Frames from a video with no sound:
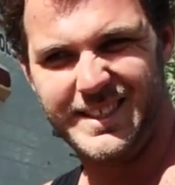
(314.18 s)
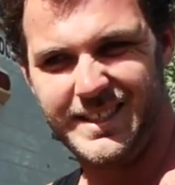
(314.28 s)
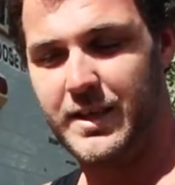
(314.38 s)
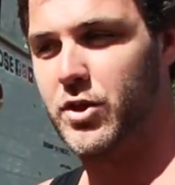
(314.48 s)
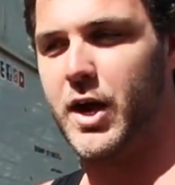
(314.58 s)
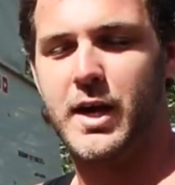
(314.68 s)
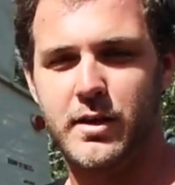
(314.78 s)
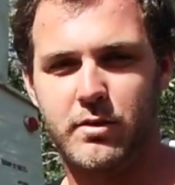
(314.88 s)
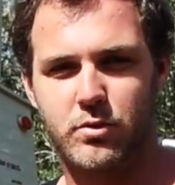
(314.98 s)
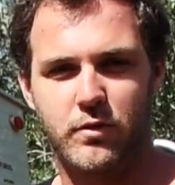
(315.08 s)
The
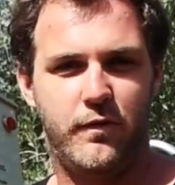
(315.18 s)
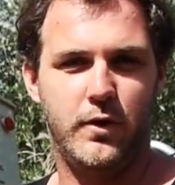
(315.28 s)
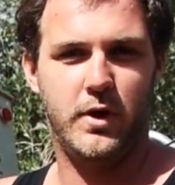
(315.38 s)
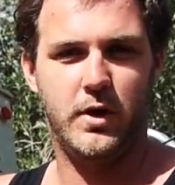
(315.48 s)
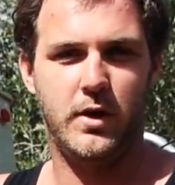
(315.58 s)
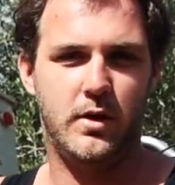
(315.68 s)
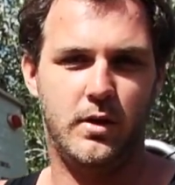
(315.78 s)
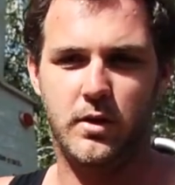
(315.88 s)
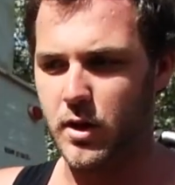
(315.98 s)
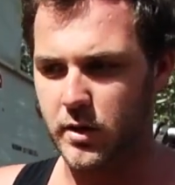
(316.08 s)
chain is good for
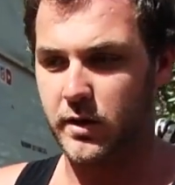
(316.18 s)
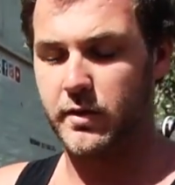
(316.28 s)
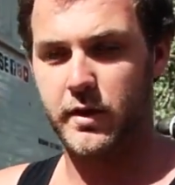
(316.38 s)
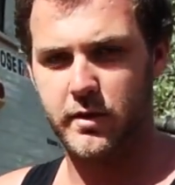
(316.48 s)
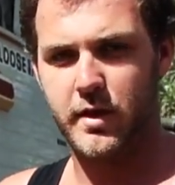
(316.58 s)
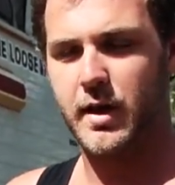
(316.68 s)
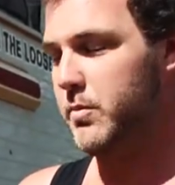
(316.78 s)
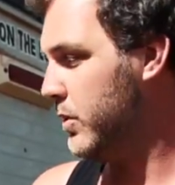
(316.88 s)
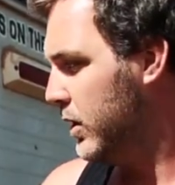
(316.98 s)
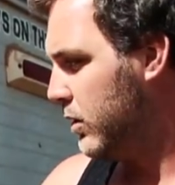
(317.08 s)
locking things
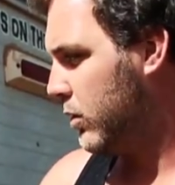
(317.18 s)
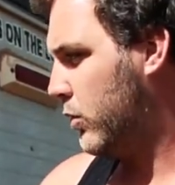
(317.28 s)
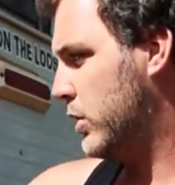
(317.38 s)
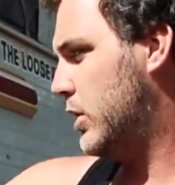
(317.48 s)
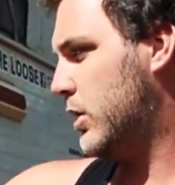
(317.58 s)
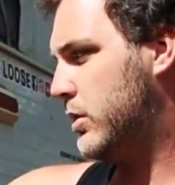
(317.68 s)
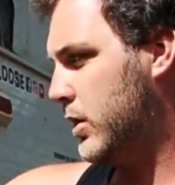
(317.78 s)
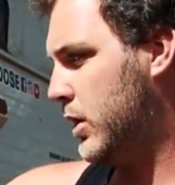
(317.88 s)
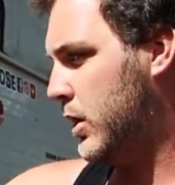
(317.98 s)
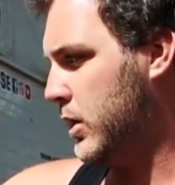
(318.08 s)
up. So we lock
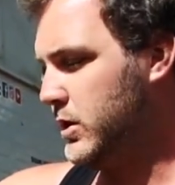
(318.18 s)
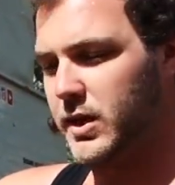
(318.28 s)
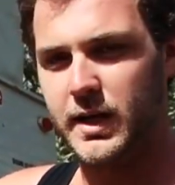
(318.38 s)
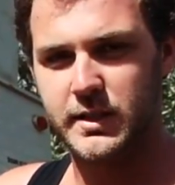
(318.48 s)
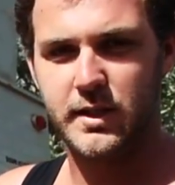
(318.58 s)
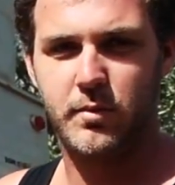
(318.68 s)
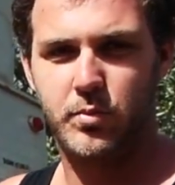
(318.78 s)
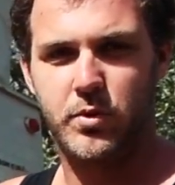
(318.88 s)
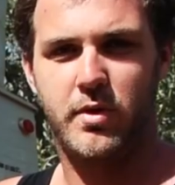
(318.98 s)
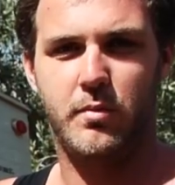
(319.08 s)
the tires up
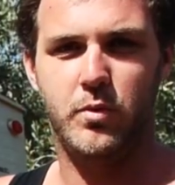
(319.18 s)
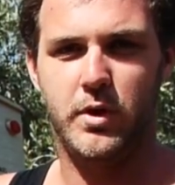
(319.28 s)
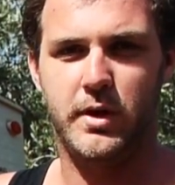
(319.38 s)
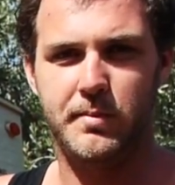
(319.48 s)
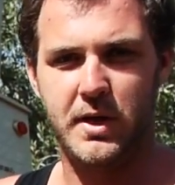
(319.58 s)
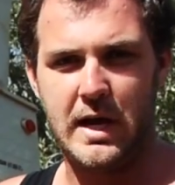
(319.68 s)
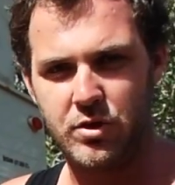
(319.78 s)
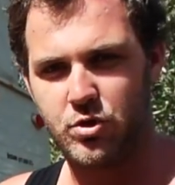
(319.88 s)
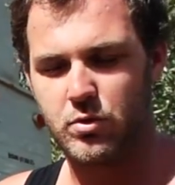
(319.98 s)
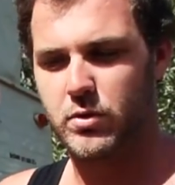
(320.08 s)
when we're somewhere a bit
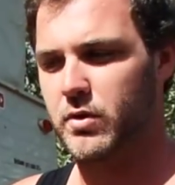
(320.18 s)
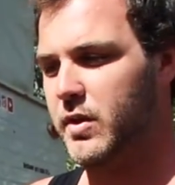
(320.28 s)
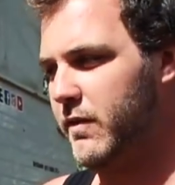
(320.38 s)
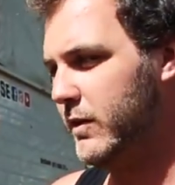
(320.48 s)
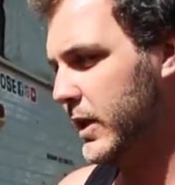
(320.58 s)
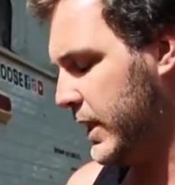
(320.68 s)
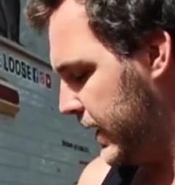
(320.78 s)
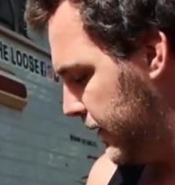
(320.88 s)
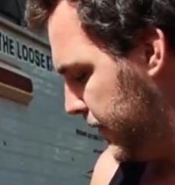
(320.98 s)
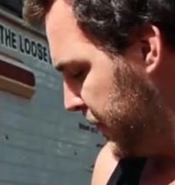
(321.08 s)
unsure and stuff like
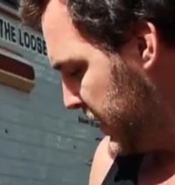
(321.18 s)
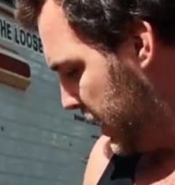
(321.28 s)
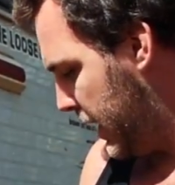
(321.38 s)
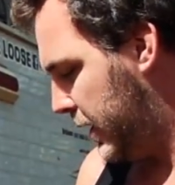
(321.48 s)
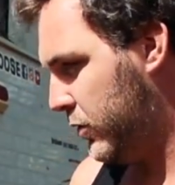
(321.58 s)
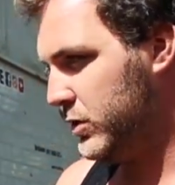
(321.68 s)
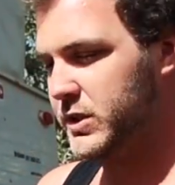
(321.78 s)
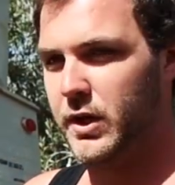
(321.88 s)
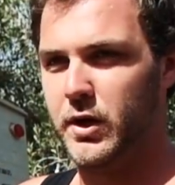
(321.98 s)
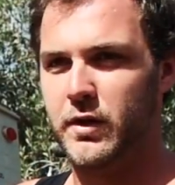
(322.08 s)
that. And
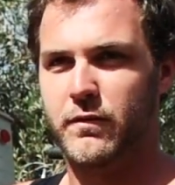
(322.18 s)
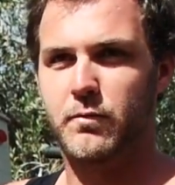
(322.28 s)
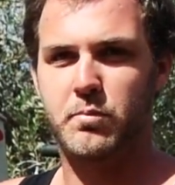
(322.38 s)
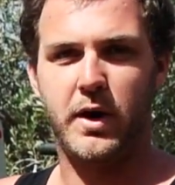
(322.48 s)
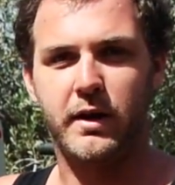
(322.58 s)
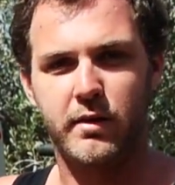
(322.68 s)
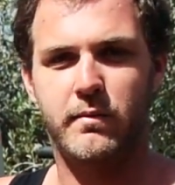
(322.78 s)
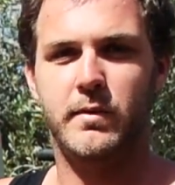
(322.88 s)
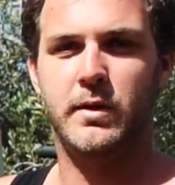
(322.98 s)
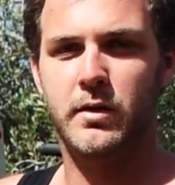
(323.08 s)
also if you break
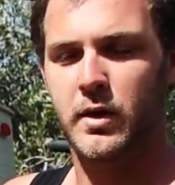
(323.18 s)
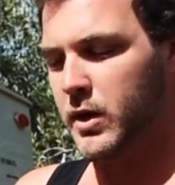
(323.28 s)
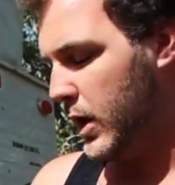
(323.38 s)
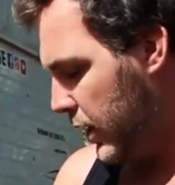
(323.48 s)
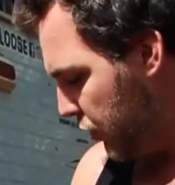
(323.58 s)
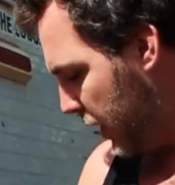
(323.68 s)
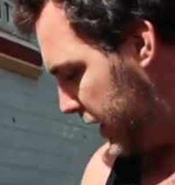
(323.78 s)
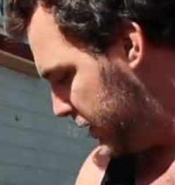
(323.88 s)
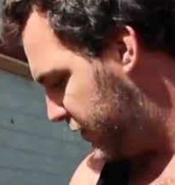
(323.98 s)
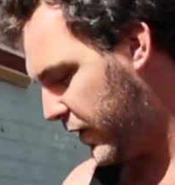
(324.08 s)
something, a
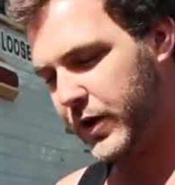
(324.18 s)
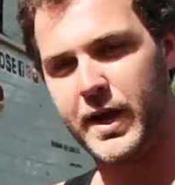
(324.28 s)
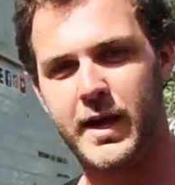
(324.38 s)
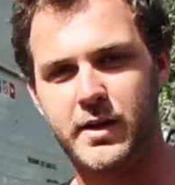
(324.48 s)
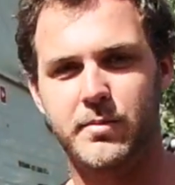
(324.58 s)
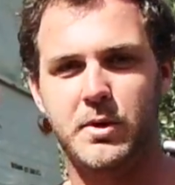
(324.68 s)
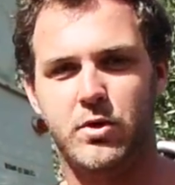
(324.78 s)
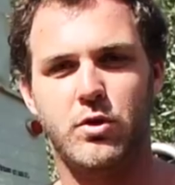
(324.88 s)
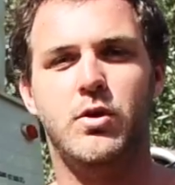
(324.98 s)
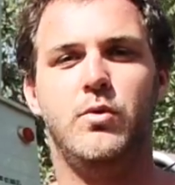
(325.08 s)
chain is very handy
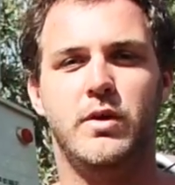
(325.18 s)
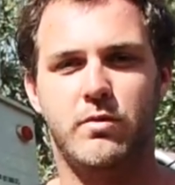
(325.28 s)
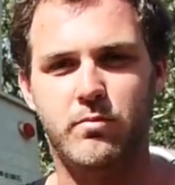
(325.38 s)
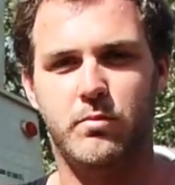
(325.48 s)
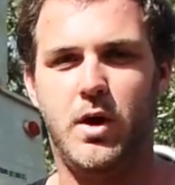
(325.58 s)
because you can always